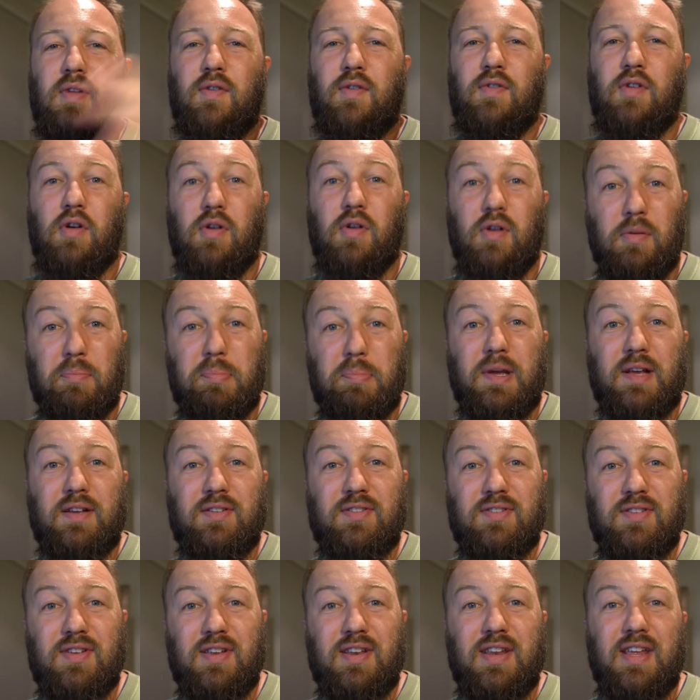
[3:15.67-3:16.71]
if you're in a
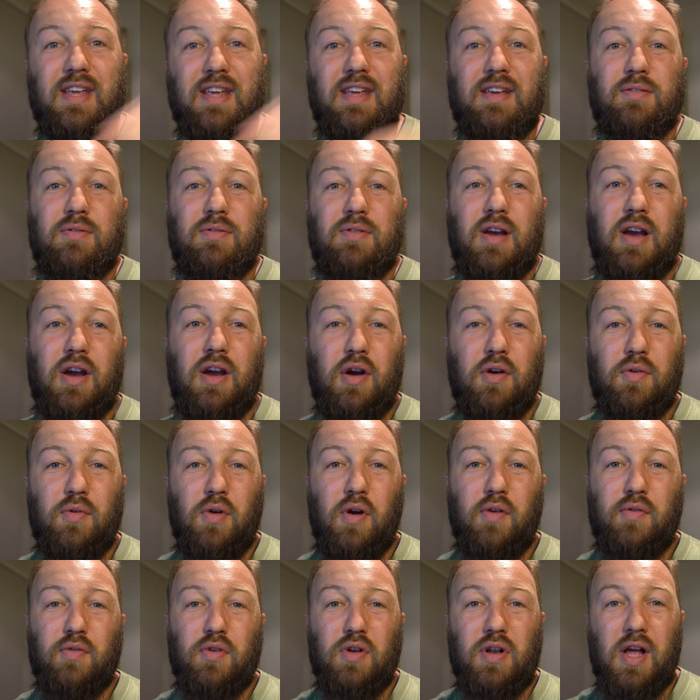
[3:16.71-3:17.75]
big city
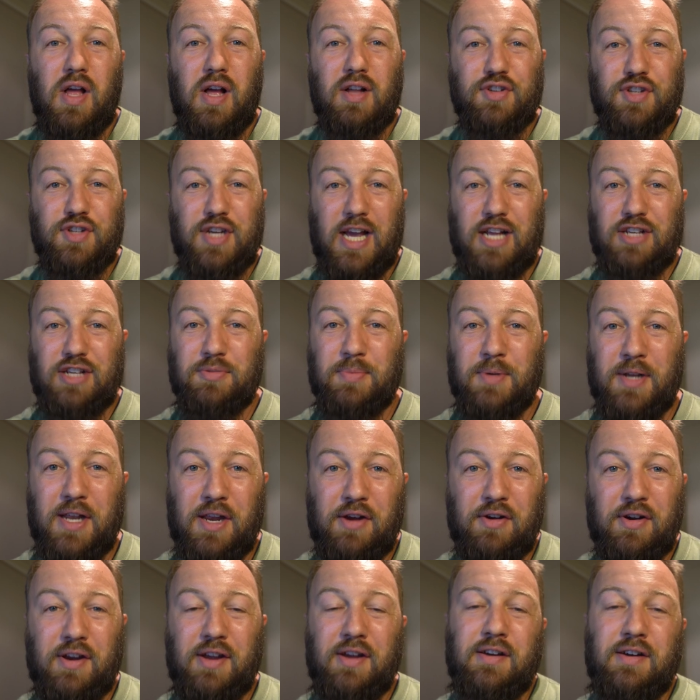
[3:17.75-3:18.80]
over a large catchment
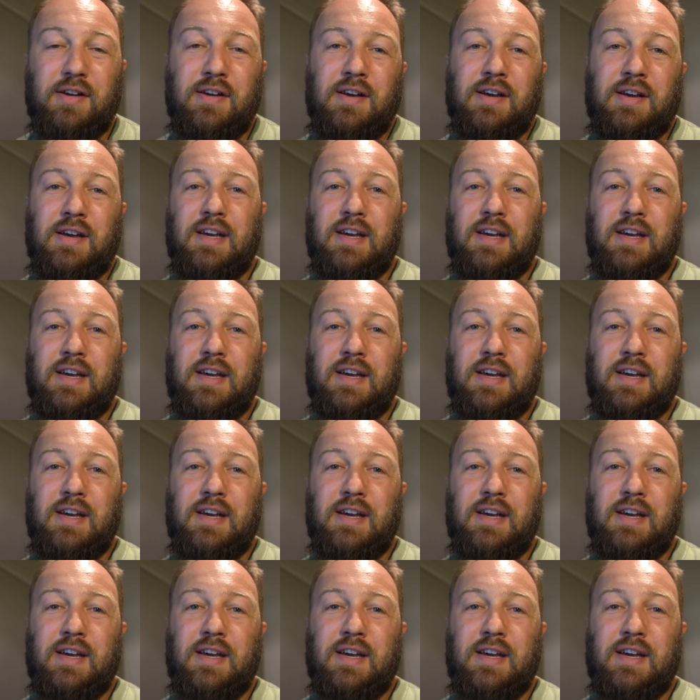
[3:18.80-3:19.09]
area,